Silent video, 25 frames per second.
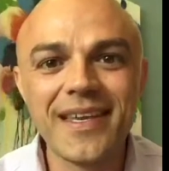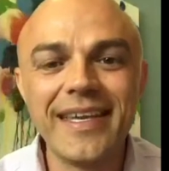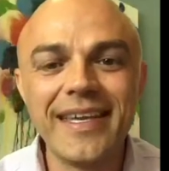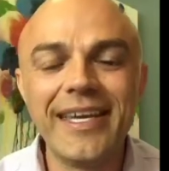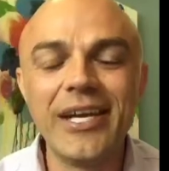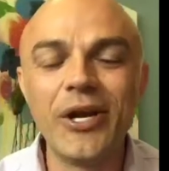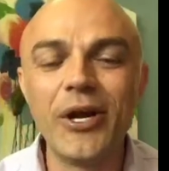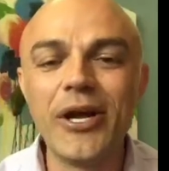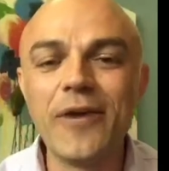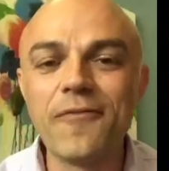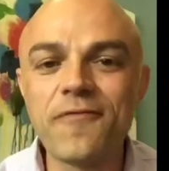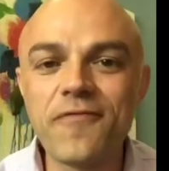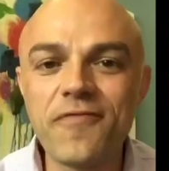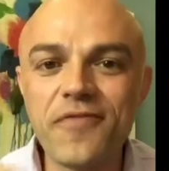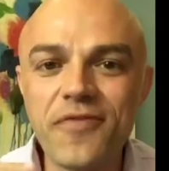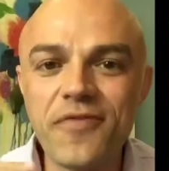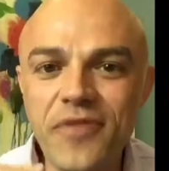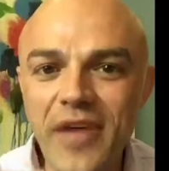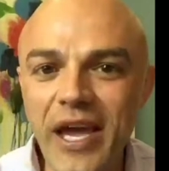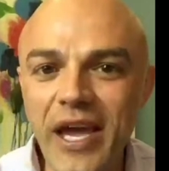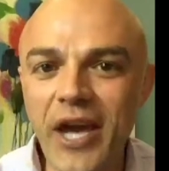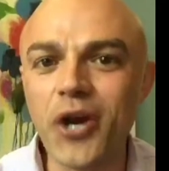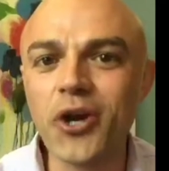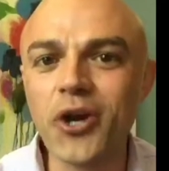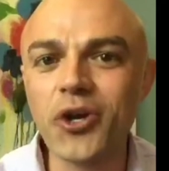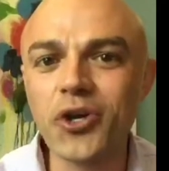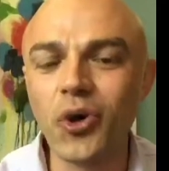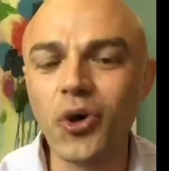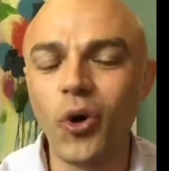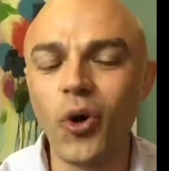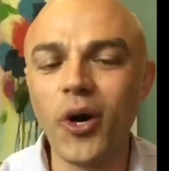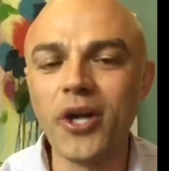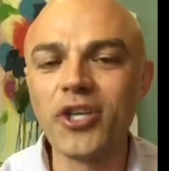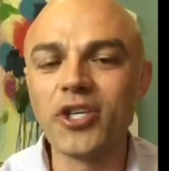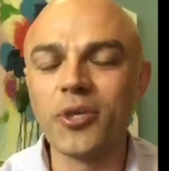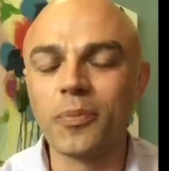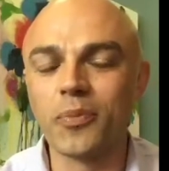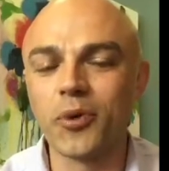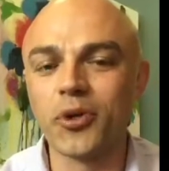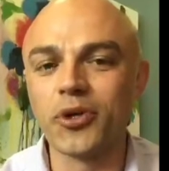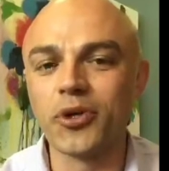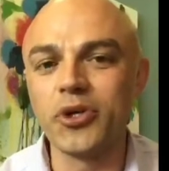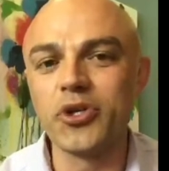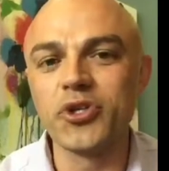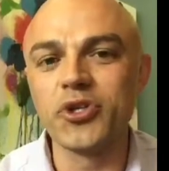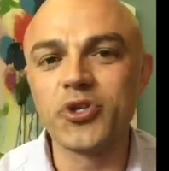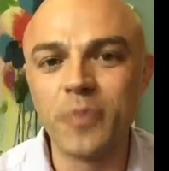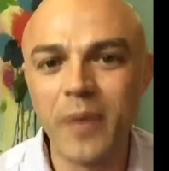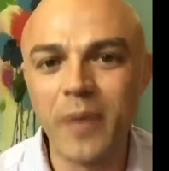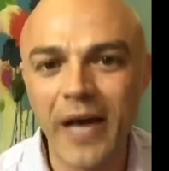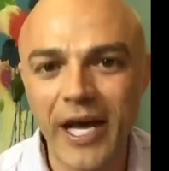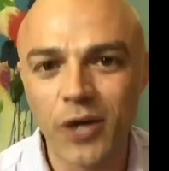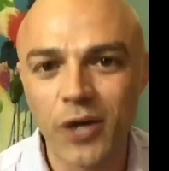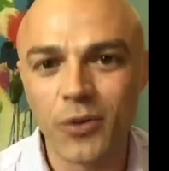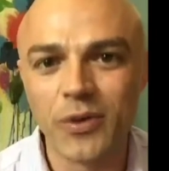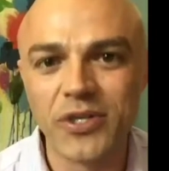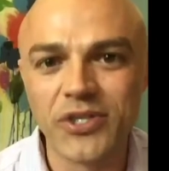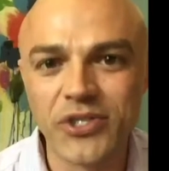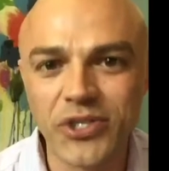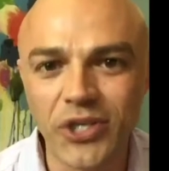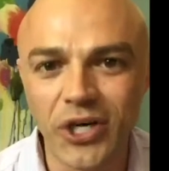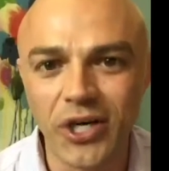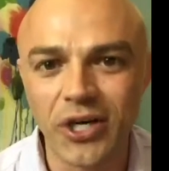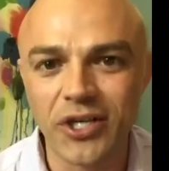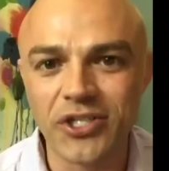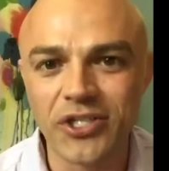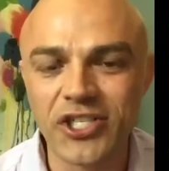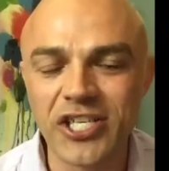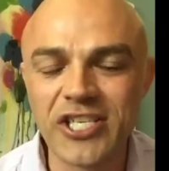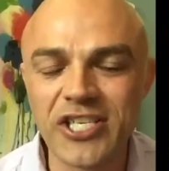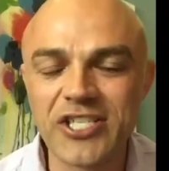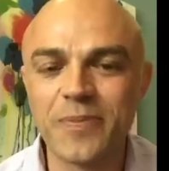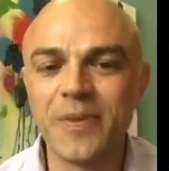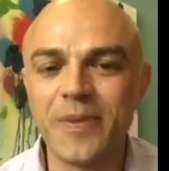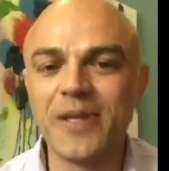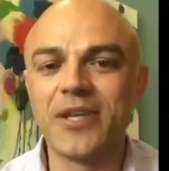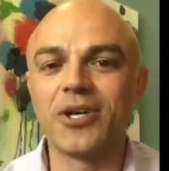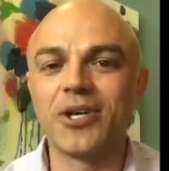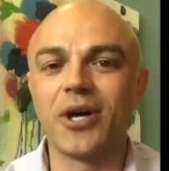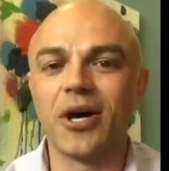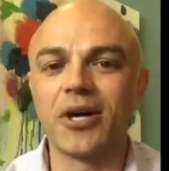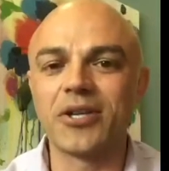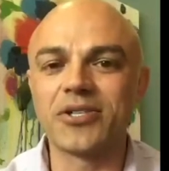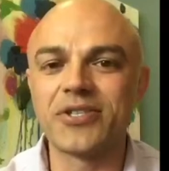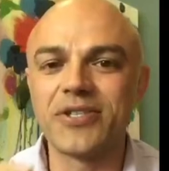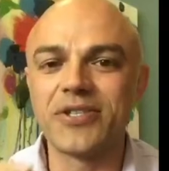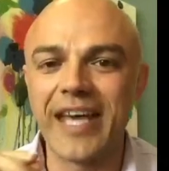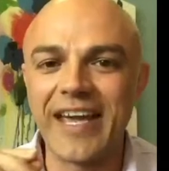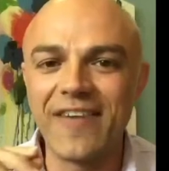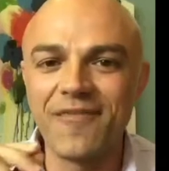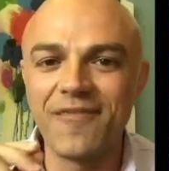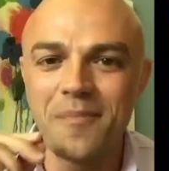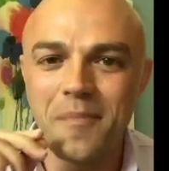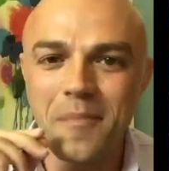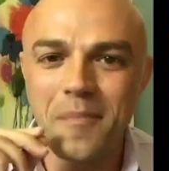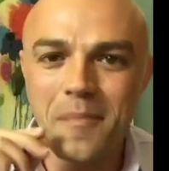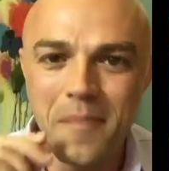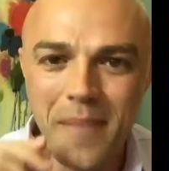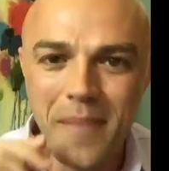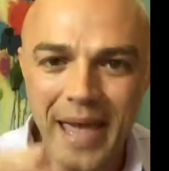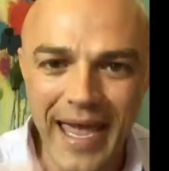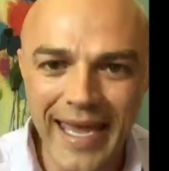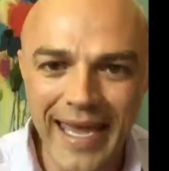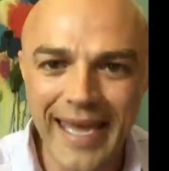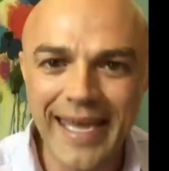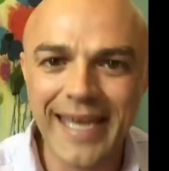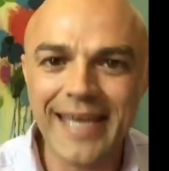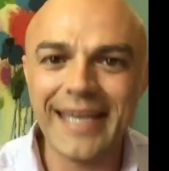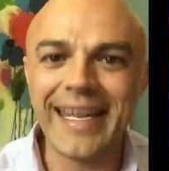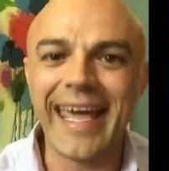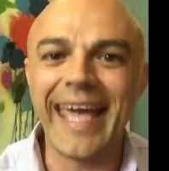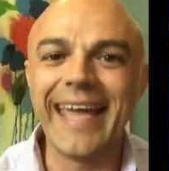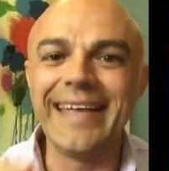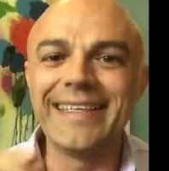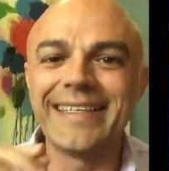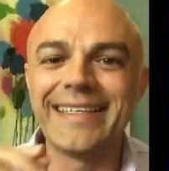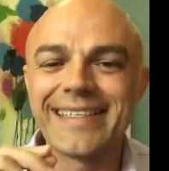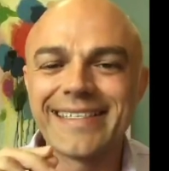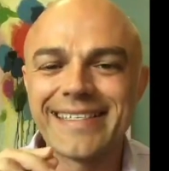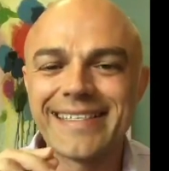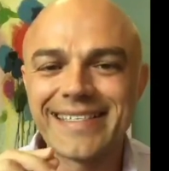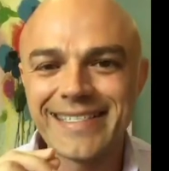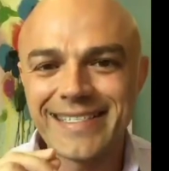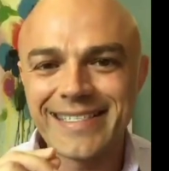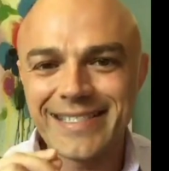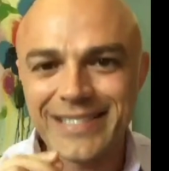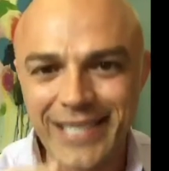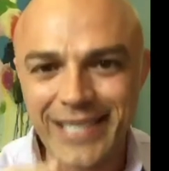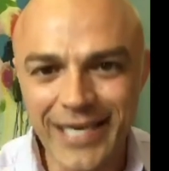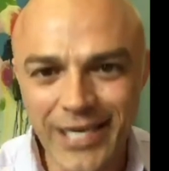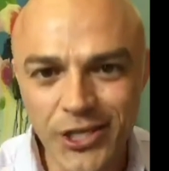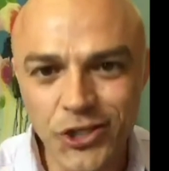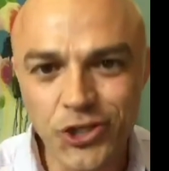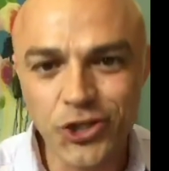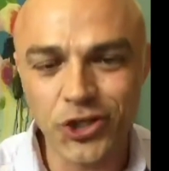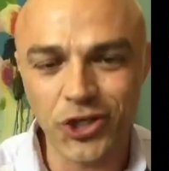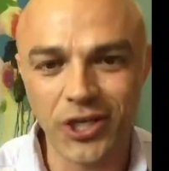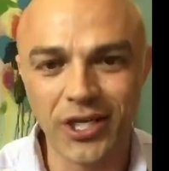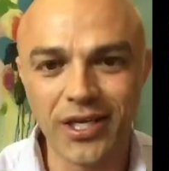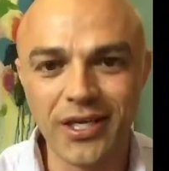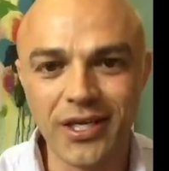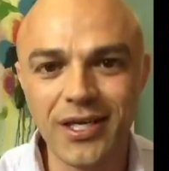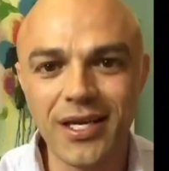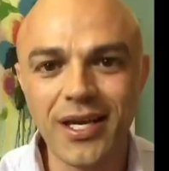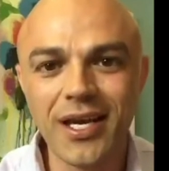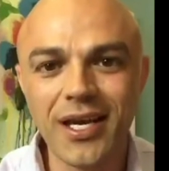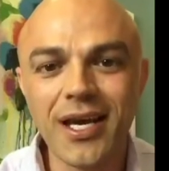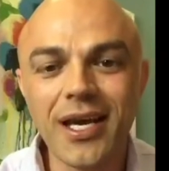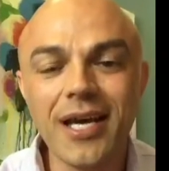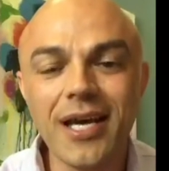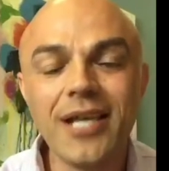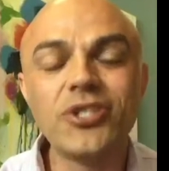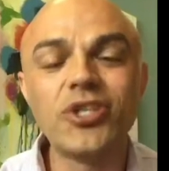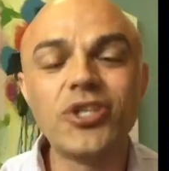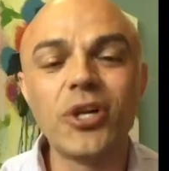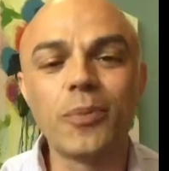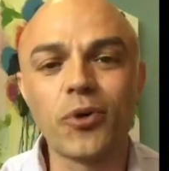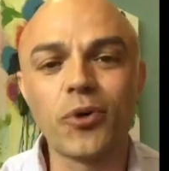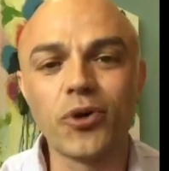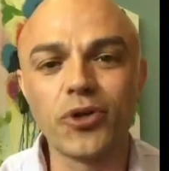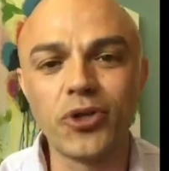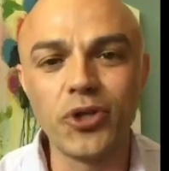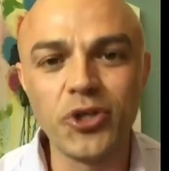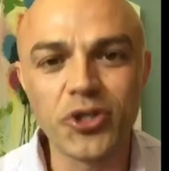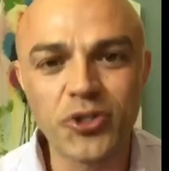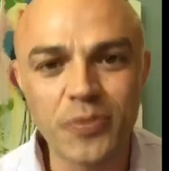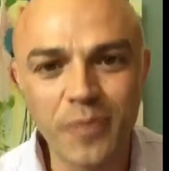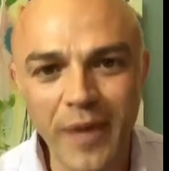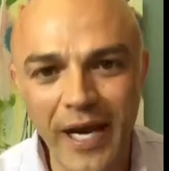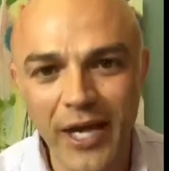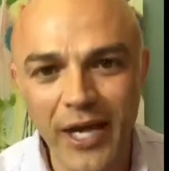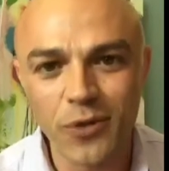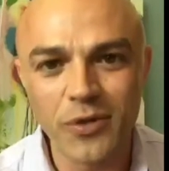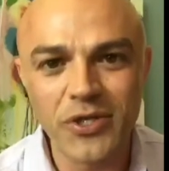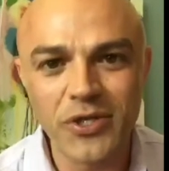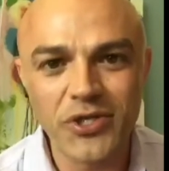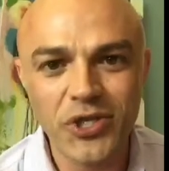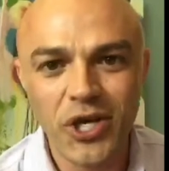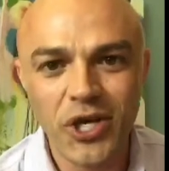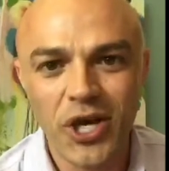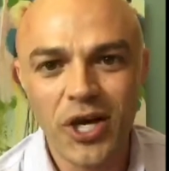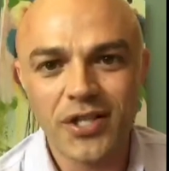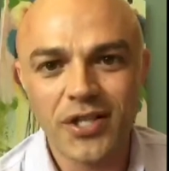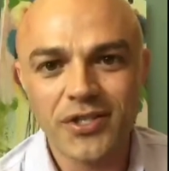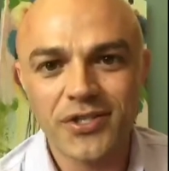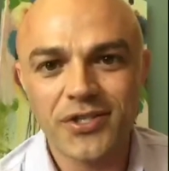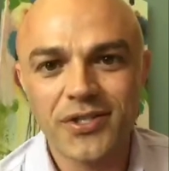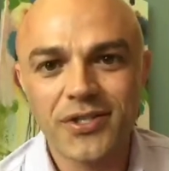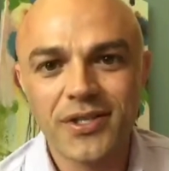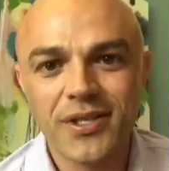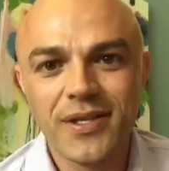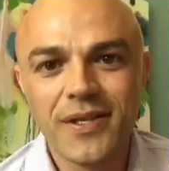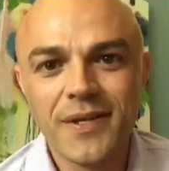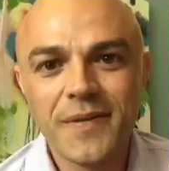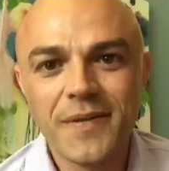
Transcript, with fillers: you know, if they're going to produce better results, it's because they've made a decision to produce better results.